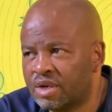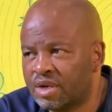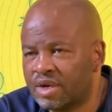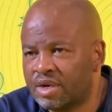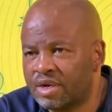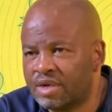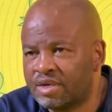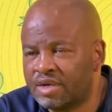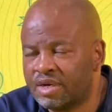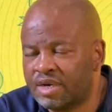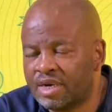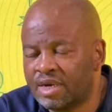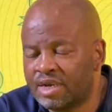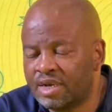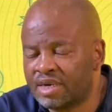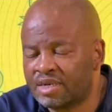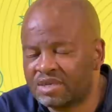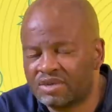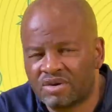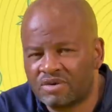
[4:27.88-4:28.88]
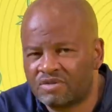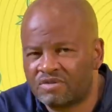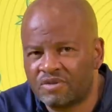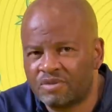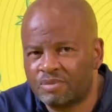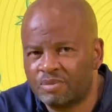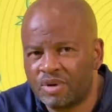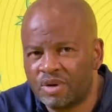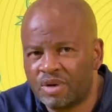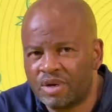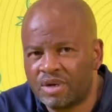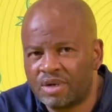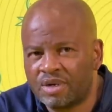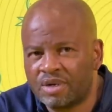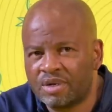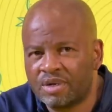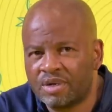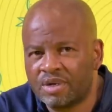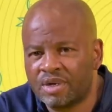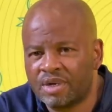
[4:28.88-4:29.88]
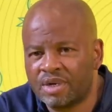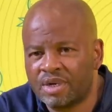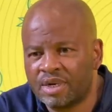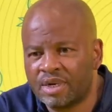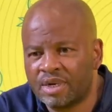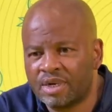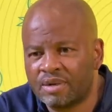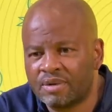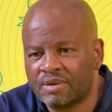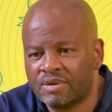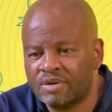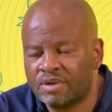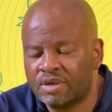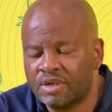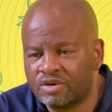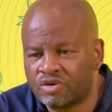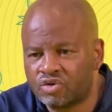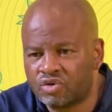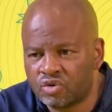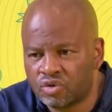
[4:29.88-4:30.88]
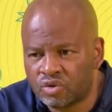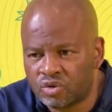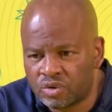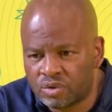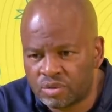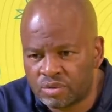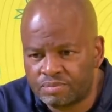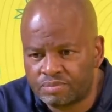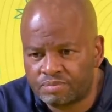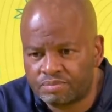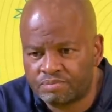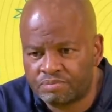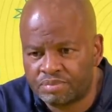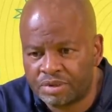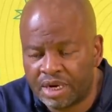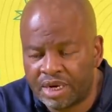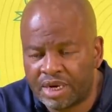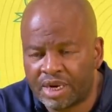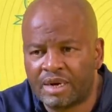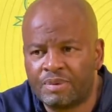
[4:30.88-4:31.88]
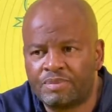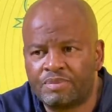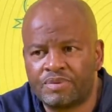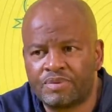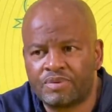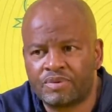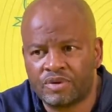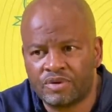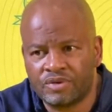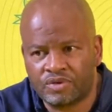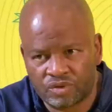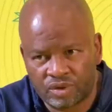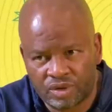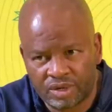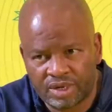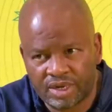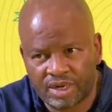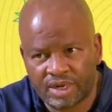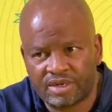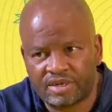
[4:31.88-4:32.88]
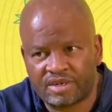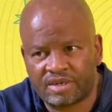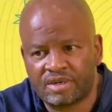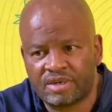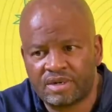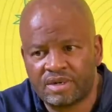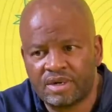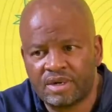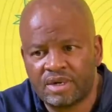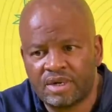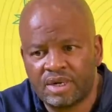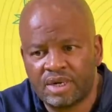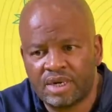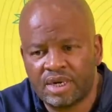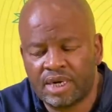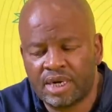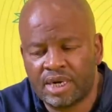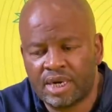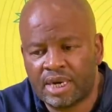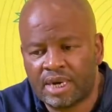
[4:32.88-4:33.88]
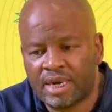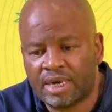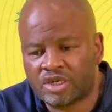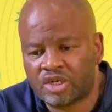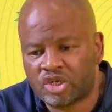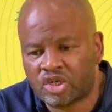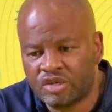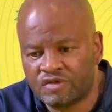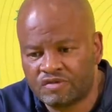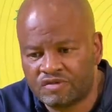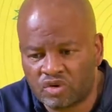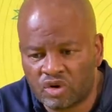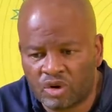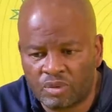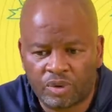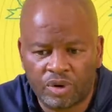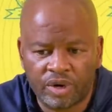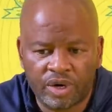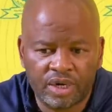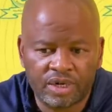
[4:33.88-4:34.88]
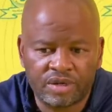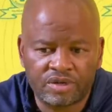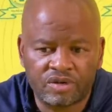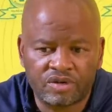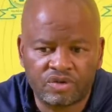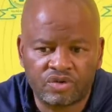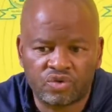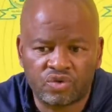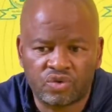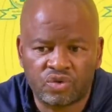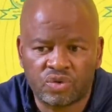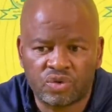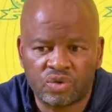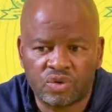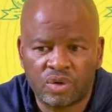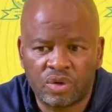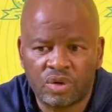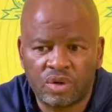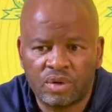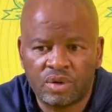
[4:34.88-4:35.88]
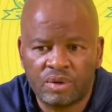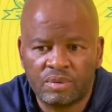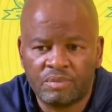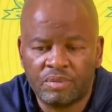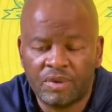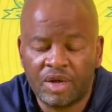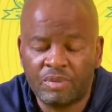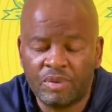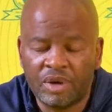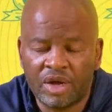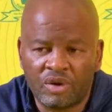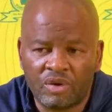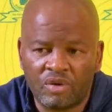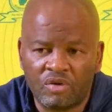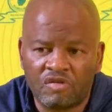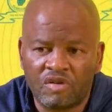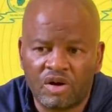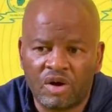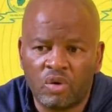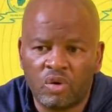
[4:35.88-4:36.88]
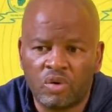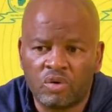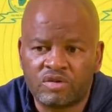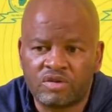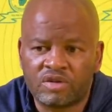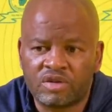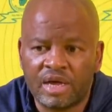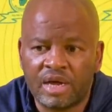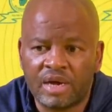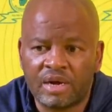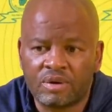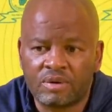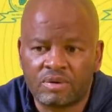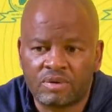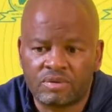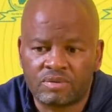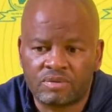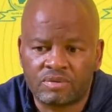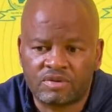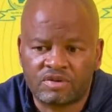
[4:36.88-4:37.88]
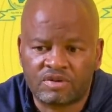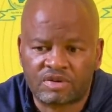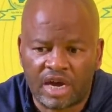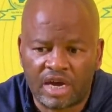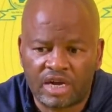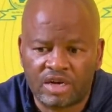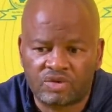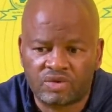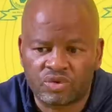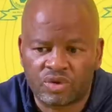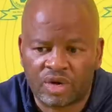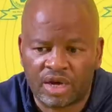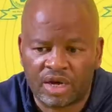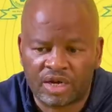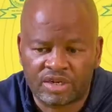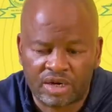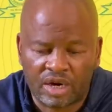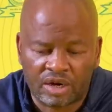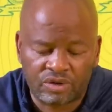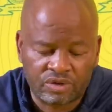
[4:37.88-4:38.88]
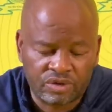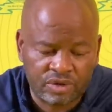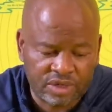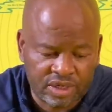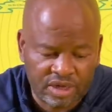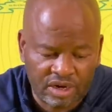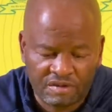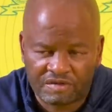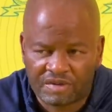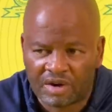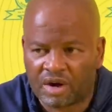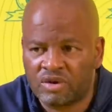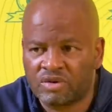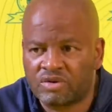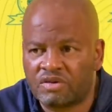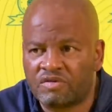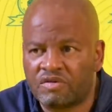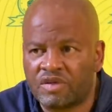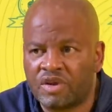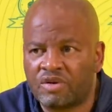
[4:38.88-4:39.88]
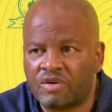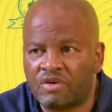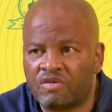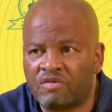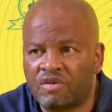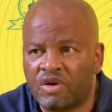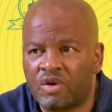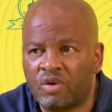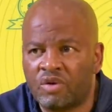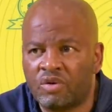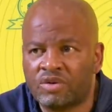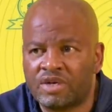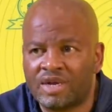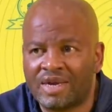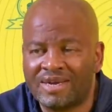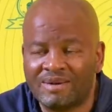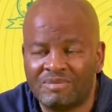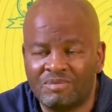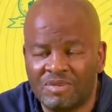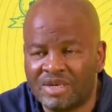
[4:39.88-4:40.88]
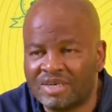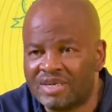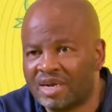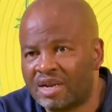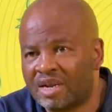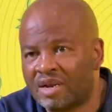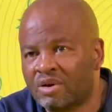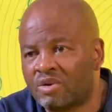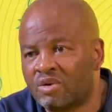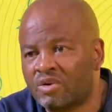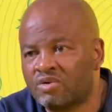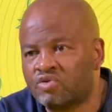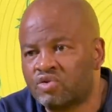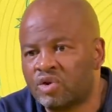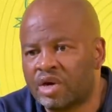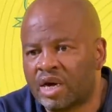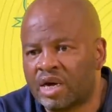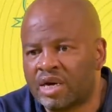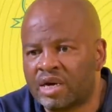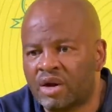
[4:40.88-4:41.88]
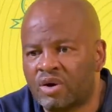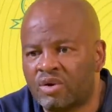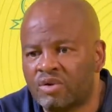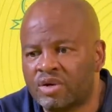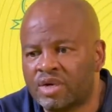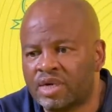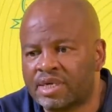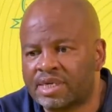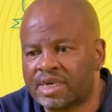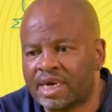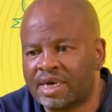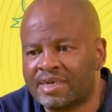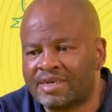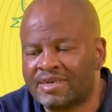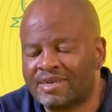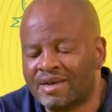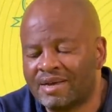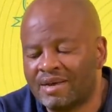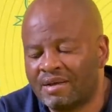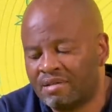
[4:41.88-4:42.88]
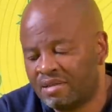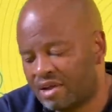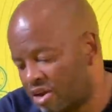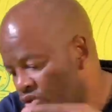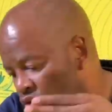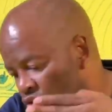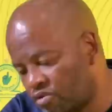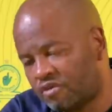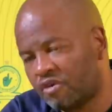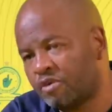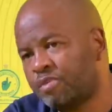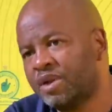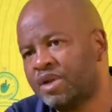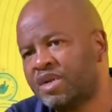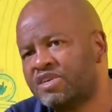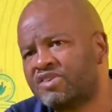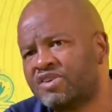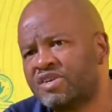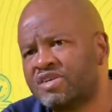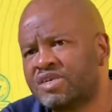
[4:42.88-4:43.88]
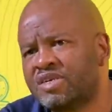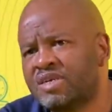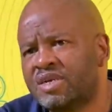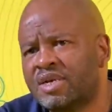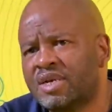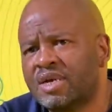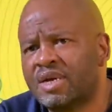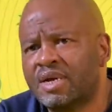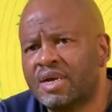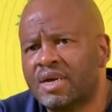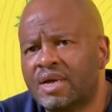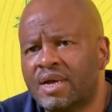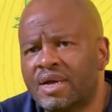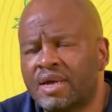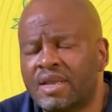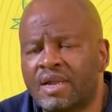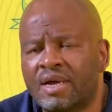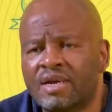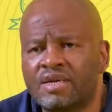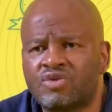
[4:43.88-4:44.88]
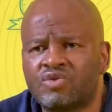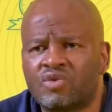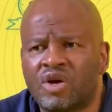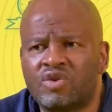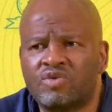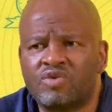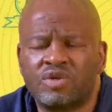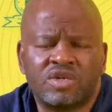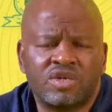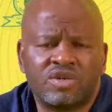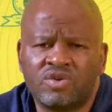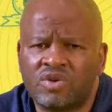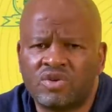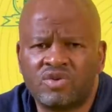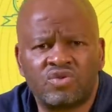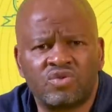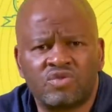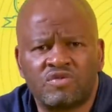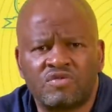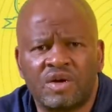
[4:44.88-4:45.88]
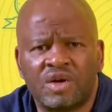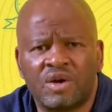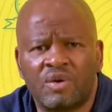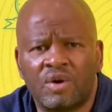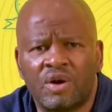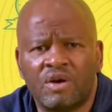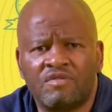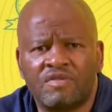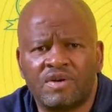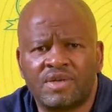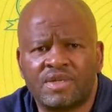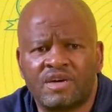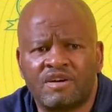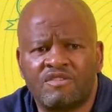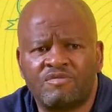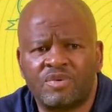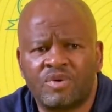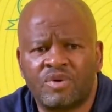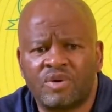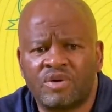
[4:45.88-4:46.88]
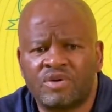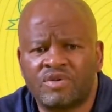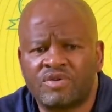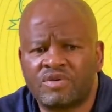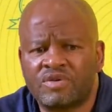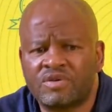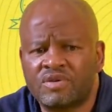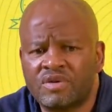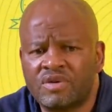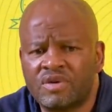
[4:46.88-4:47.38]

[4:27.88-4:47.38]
And that's not football. You need to build up, consolidate, shift opponents into maybe an overload, then try to get yourself out of that overload and immediately go to an underloaded side, then look for penetration. And that is what we did not do very well first half, because